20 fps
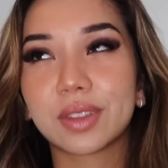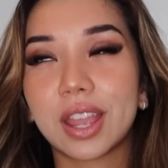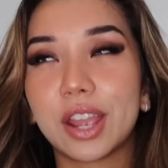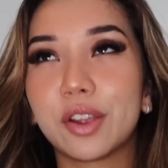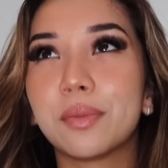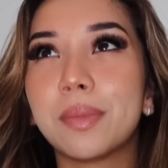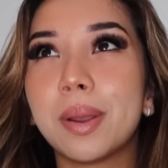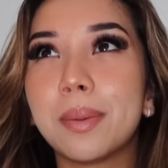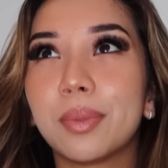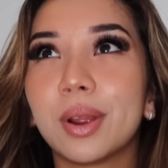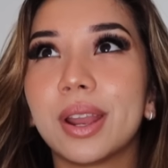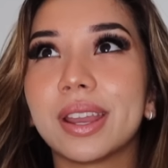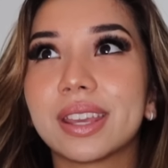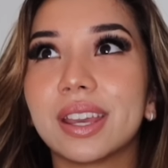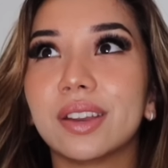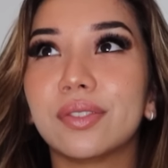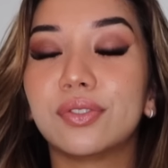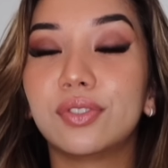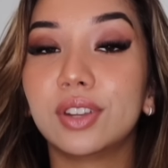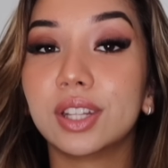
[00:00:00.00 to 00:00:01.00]
I remember I
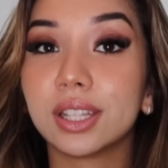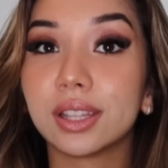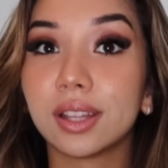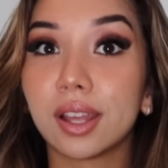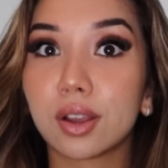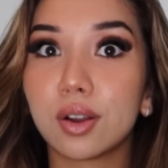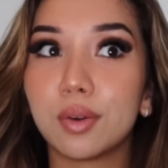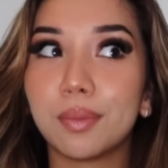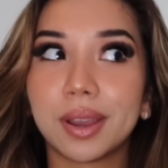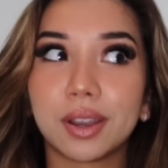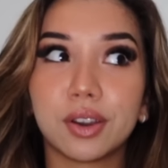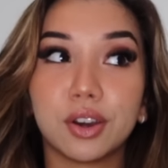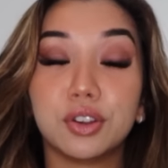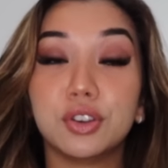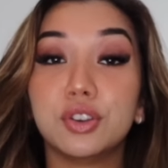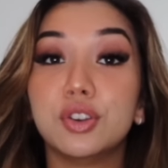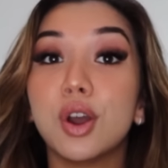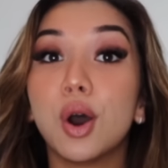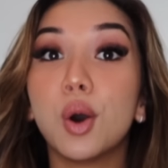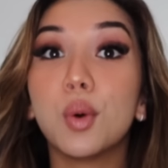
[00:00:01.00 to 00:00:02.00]
kept feeling like, oh my
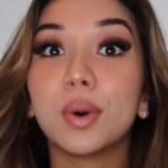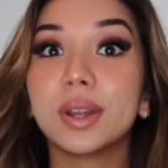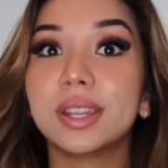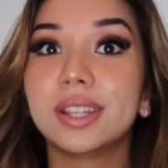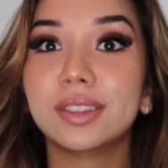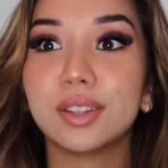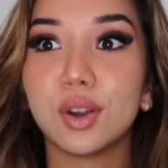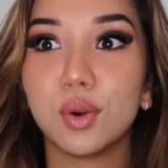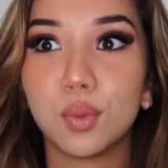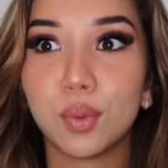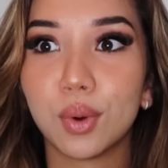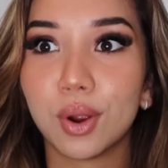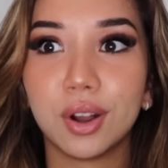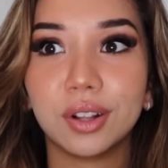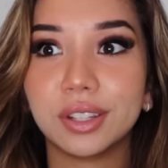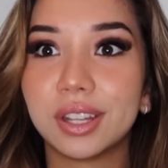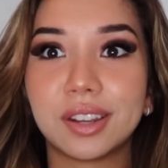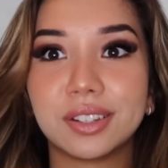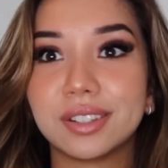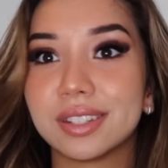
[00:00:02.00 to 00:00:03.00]
god, no one in the
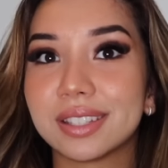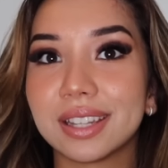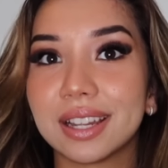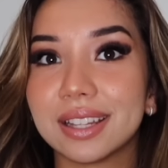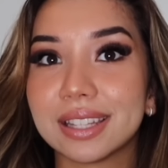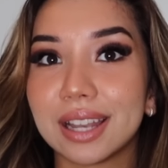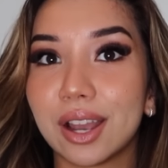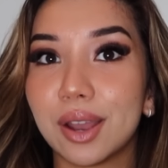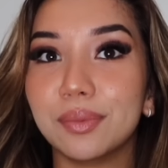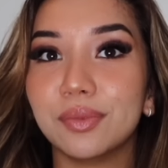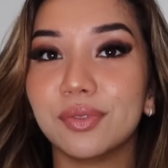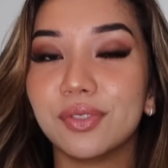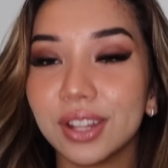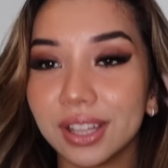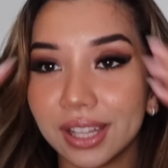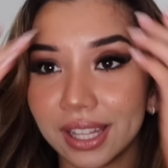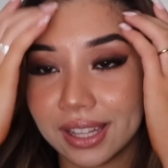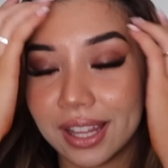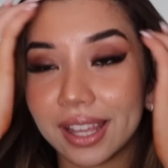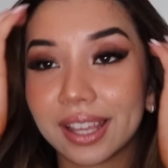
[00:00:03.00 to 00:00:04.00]
world understands how I'm
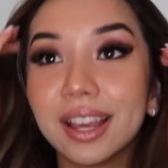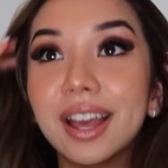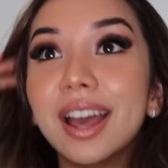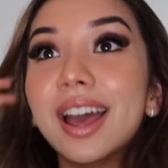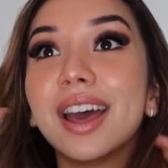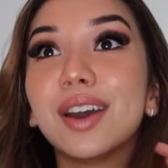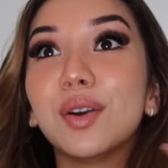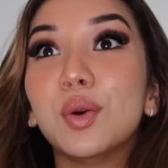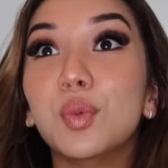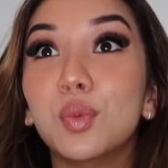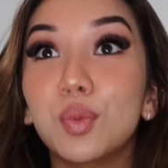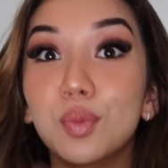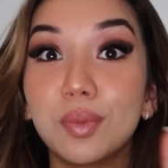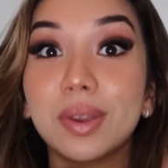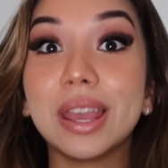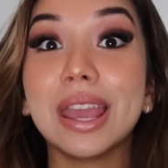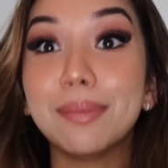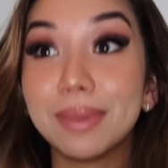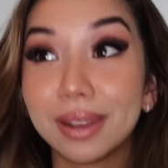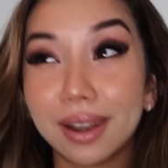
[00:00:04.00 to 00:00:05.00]
feeling. Like,
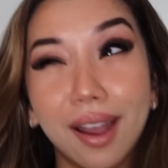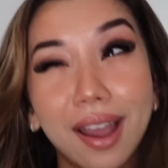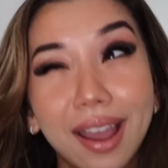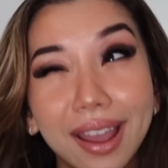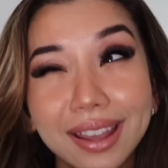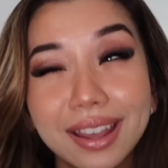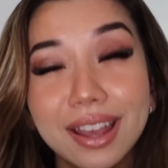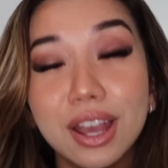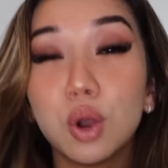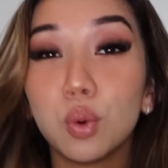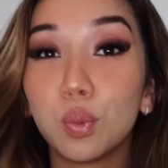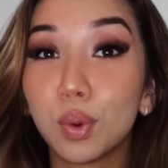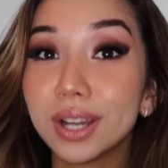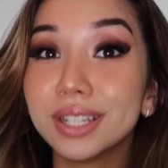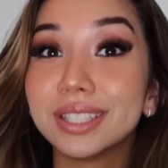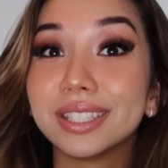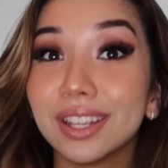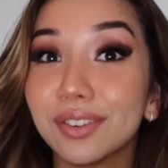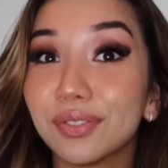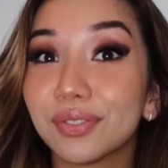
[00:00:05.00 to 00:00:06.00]
him and I,
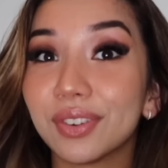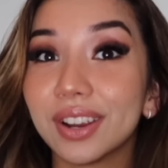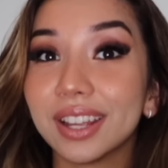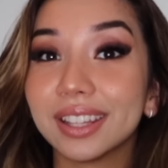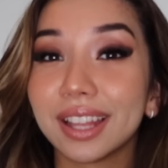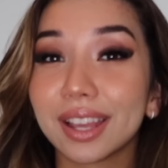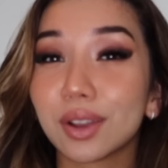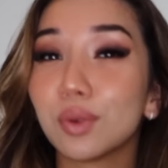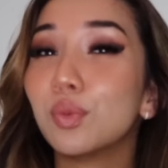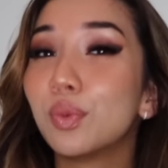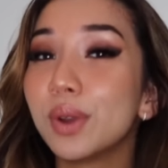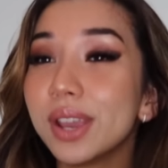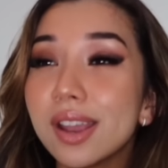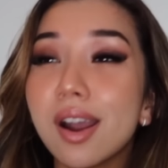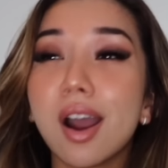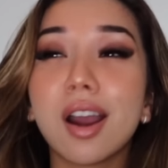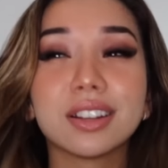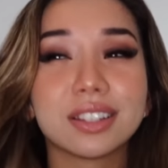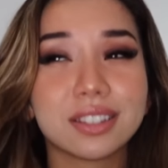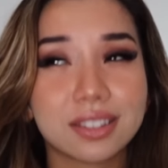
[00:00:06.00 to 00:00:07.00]
we're different. Like, we
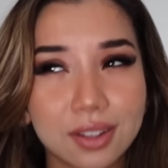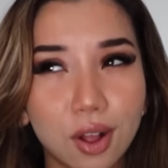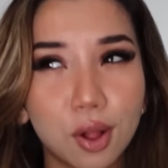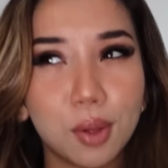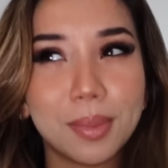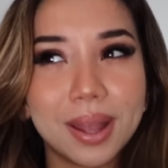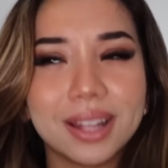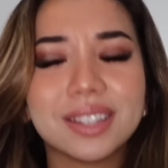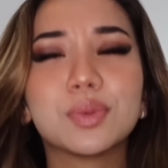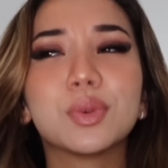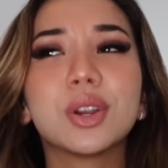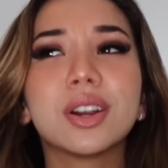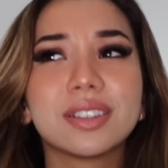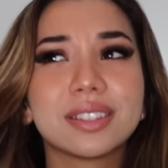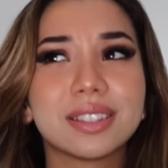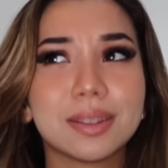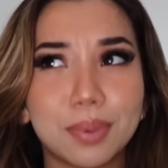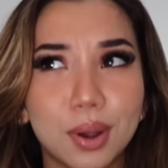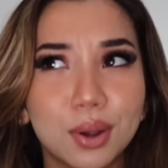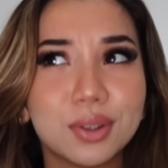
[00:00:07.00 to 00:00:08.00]
are soulmates. We are
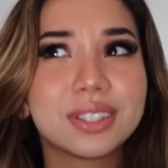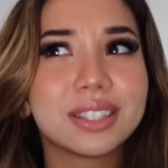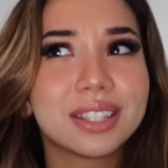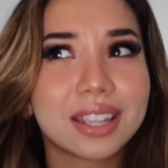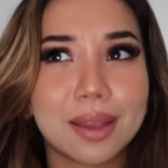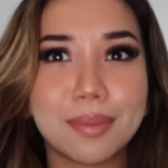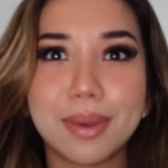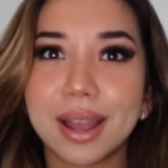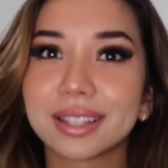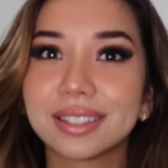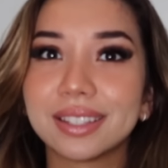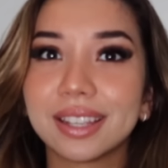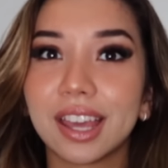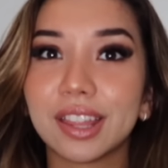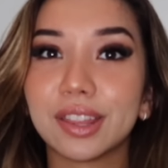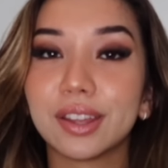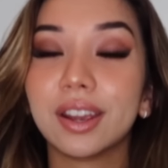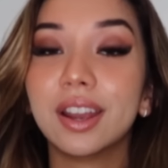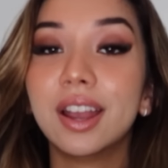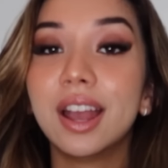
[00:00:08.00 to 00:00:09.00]
supposed to get back
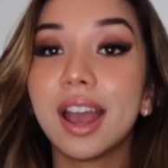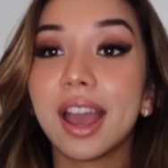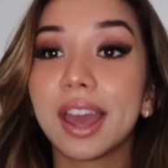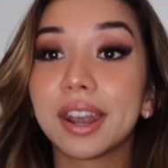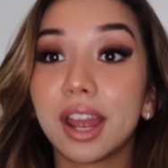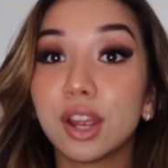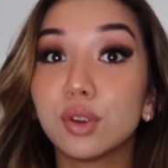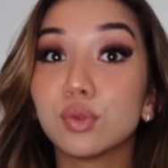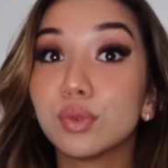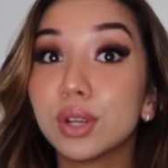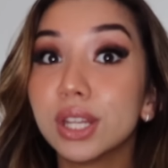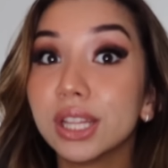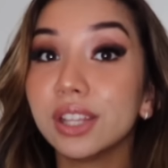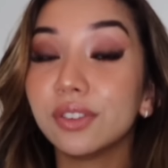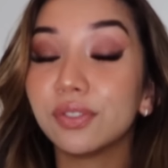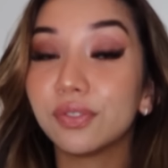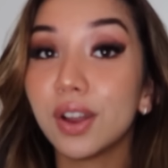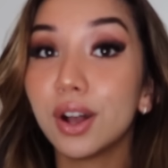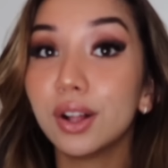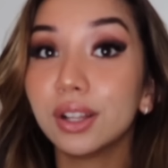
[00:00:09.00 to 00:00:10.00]
together. And I
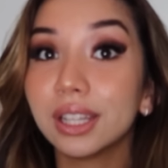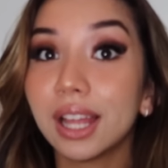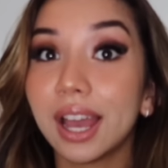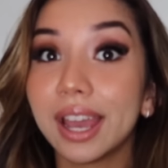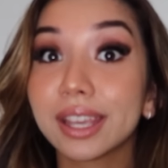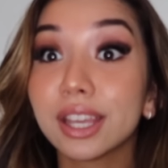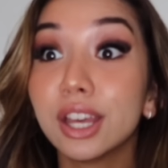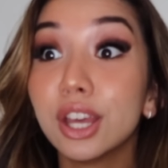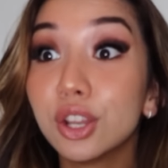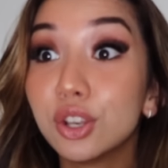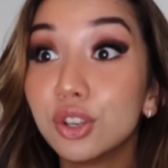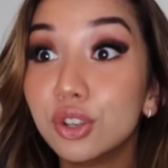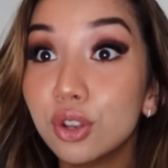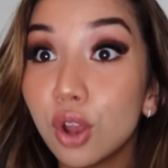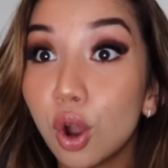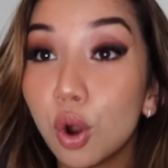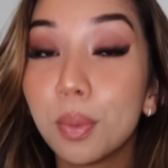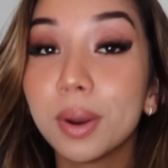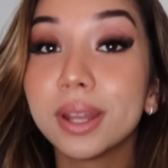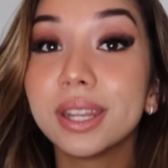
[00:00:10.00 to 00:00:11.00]
really felt like
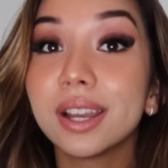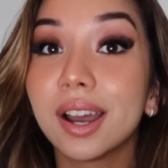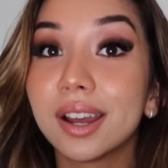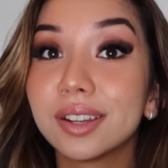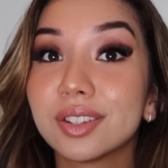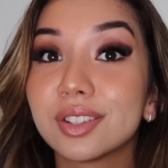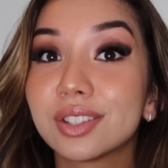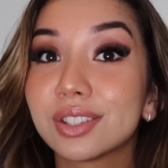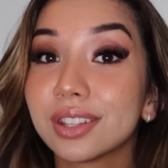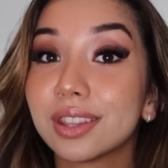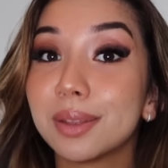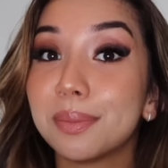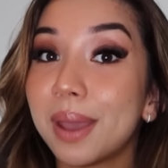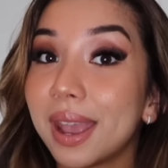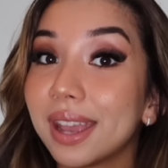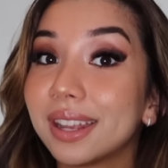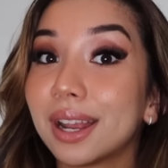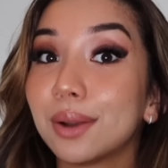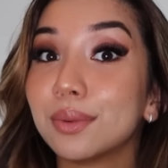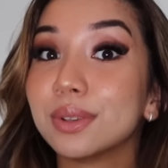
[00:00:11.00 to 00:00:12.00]
nobody understood the
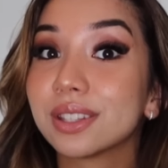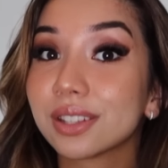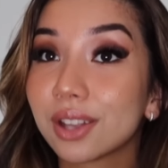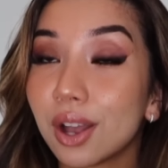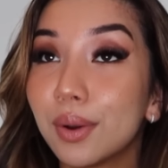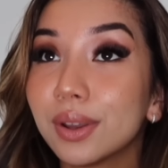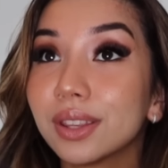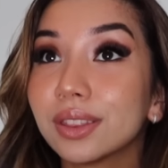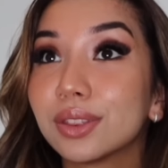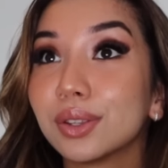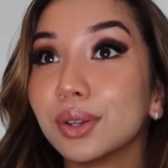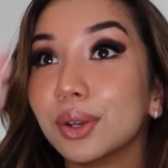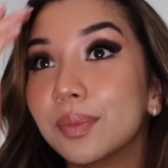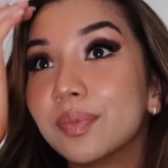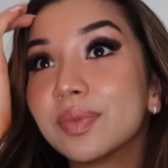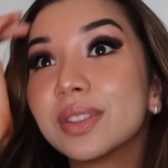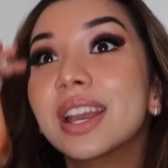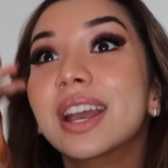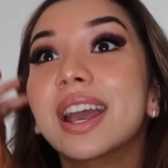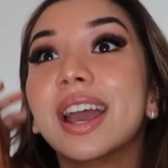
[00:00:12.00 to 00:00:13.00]
pain I was going
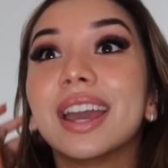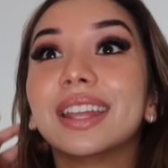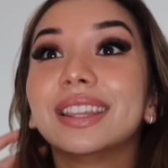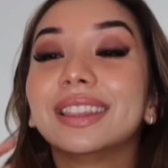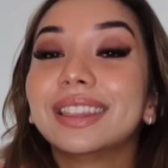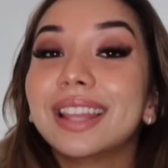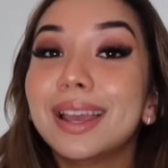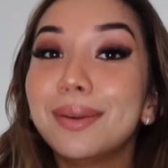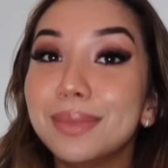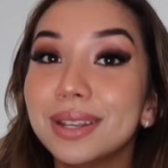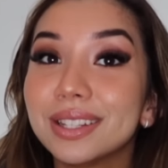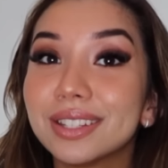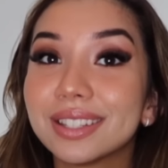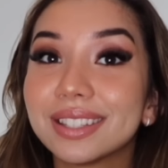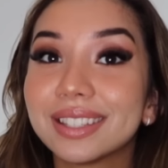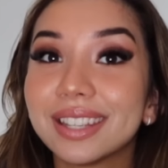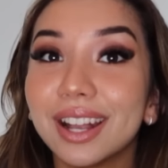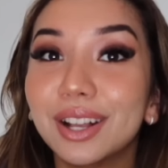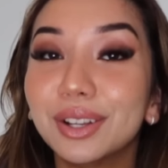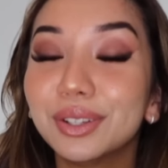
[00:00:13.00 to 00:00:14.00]
through. And let me
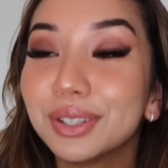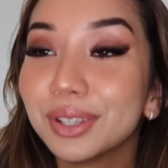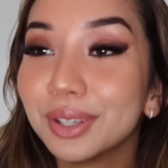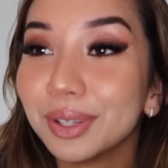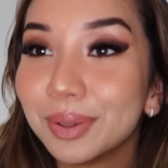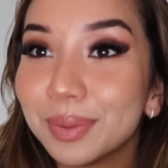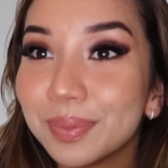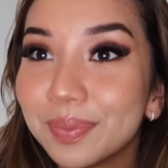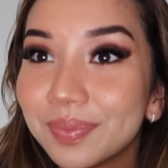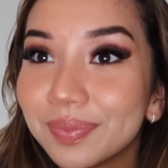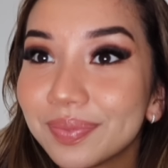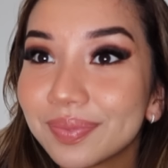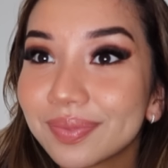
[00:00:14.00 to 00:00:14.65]
just tell you,